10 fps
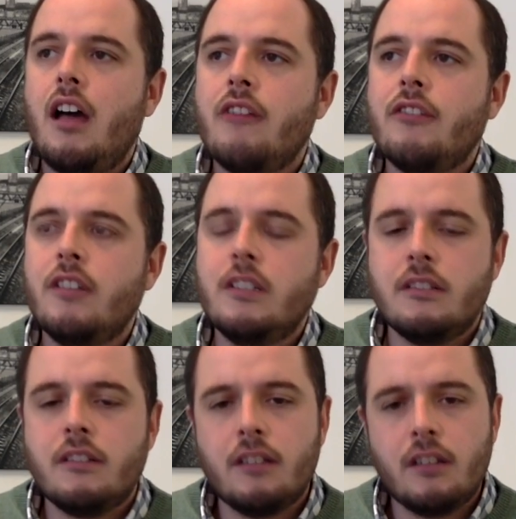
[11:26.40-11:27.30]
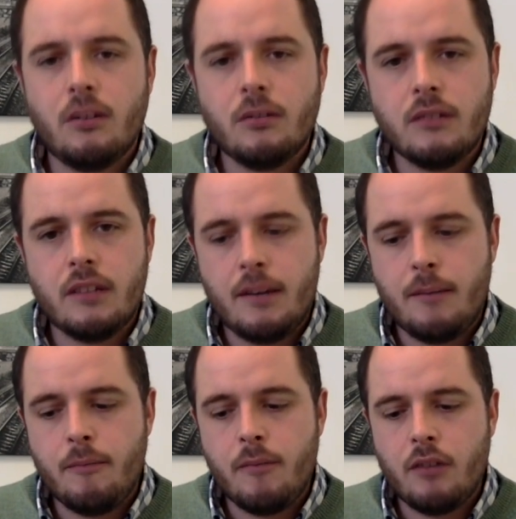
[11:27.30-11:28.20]
created something called
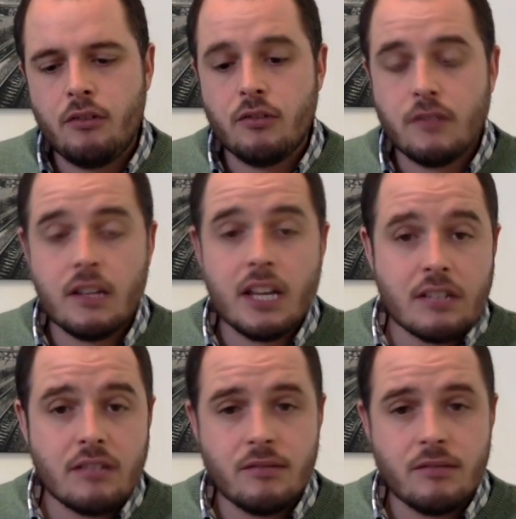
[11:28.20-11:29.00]
Assured Selection,